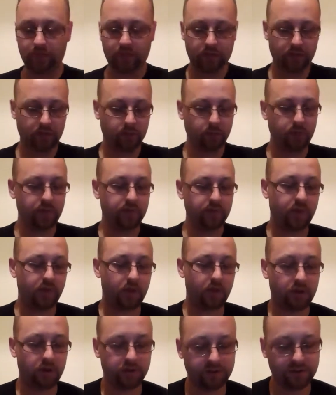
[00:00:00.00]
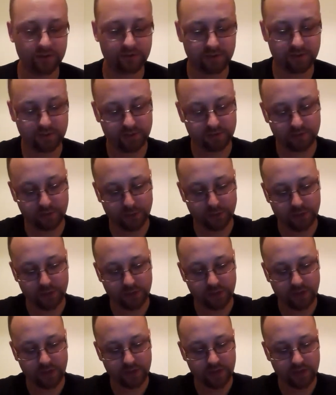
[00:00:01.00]
we've got
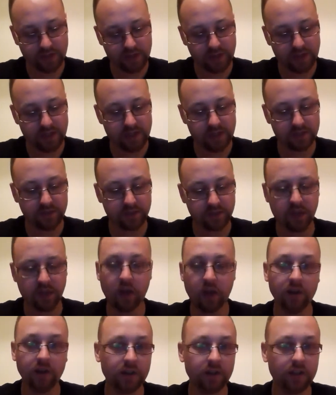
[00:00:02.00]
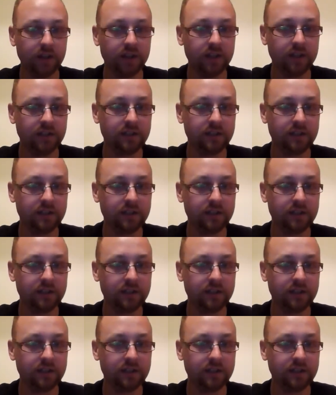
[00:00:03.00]
Ian Cutler